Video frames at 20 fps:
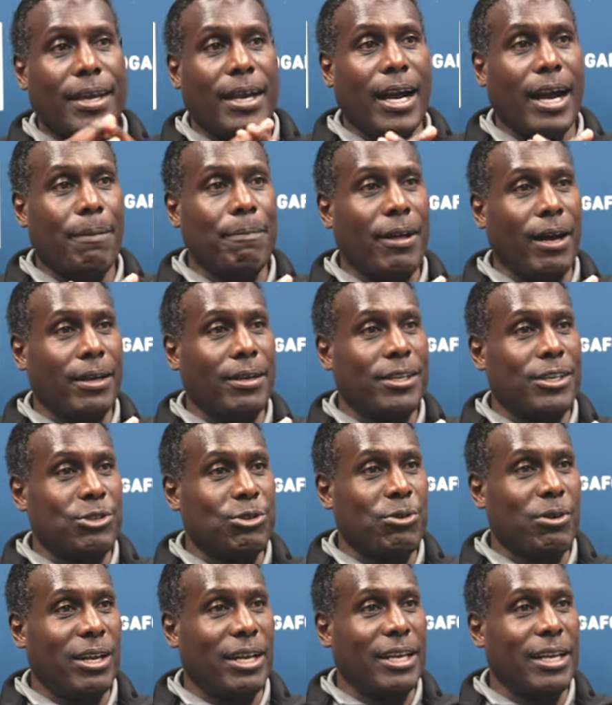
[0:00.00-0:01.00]
I'm not
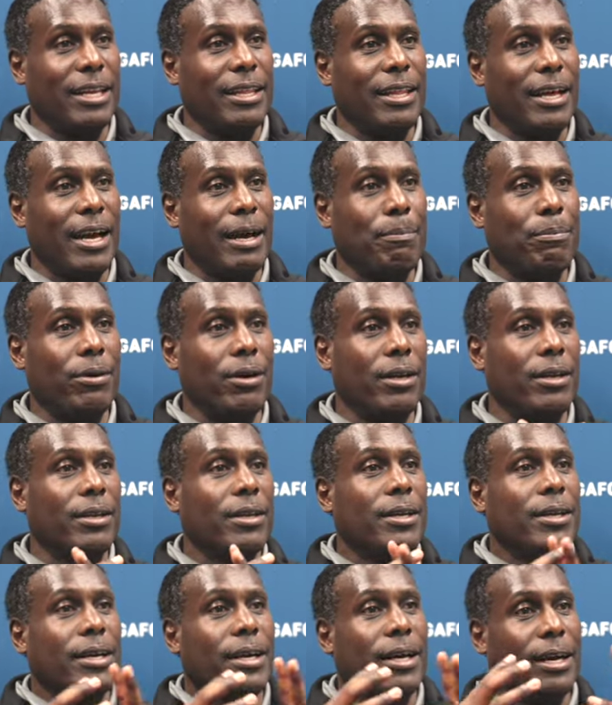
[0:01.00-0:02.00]
discrediting that. But
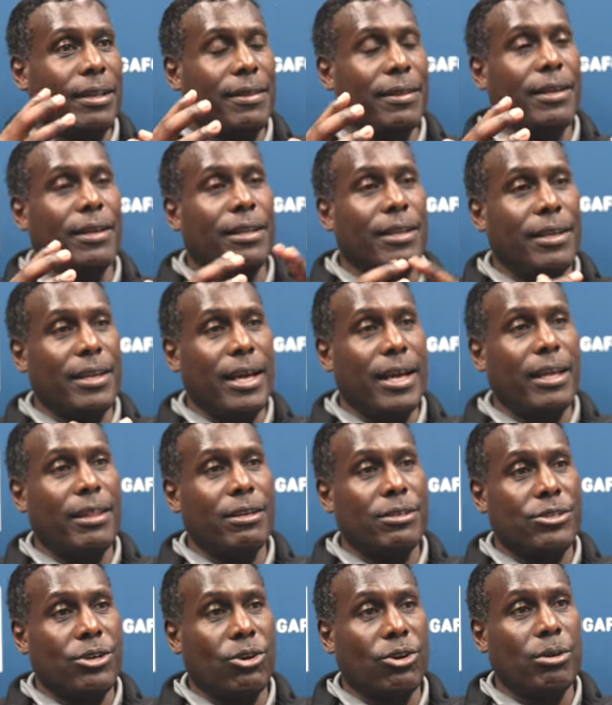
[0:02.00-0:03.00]
at the end of the day,
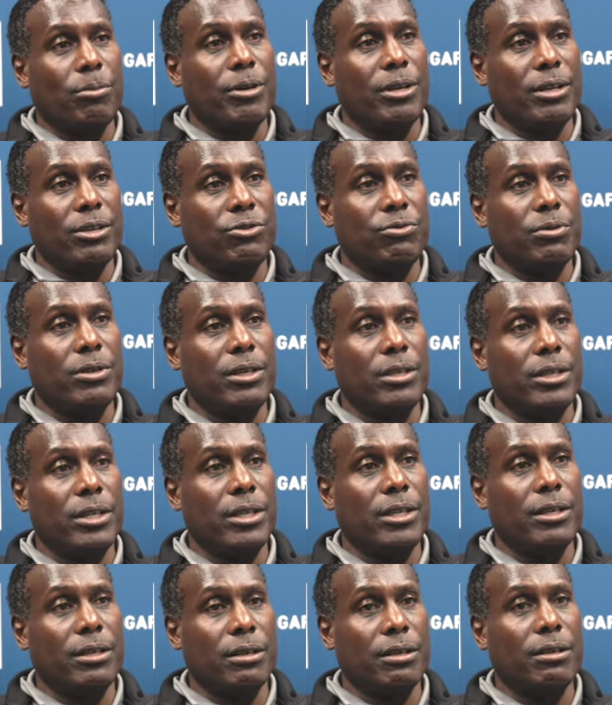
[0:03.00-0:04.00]
the tournament is
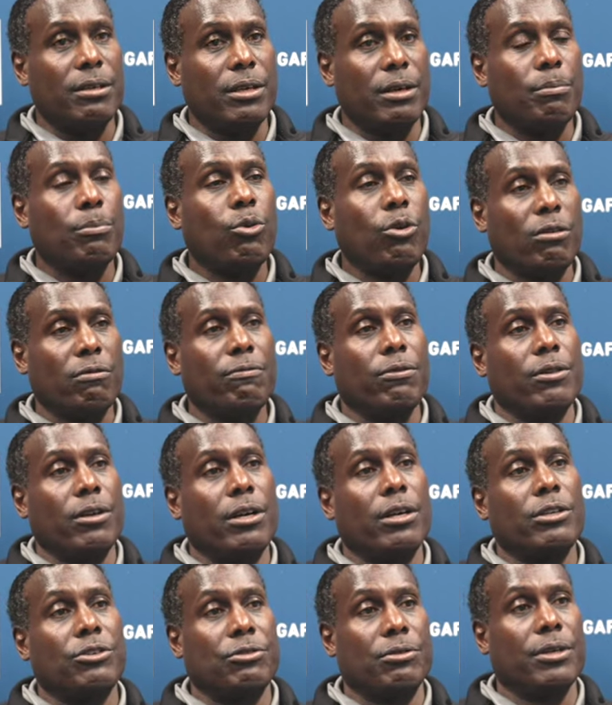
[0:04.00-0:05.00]
really important for the
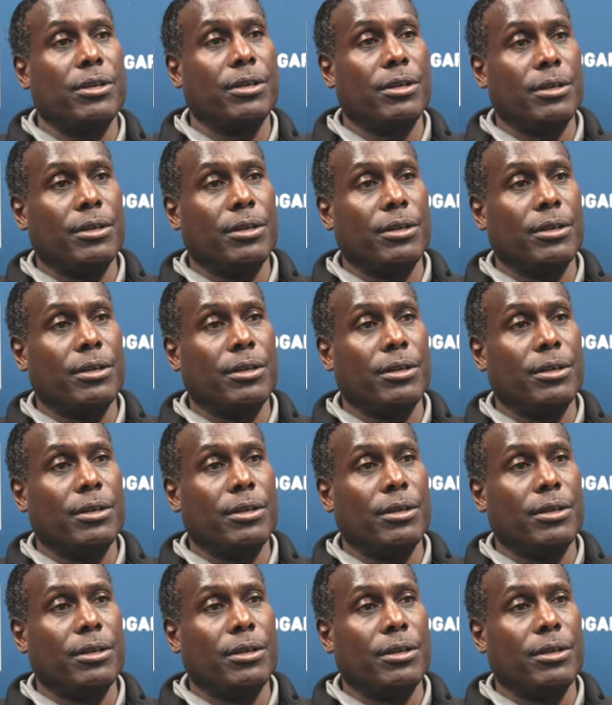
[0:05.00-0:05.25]
country.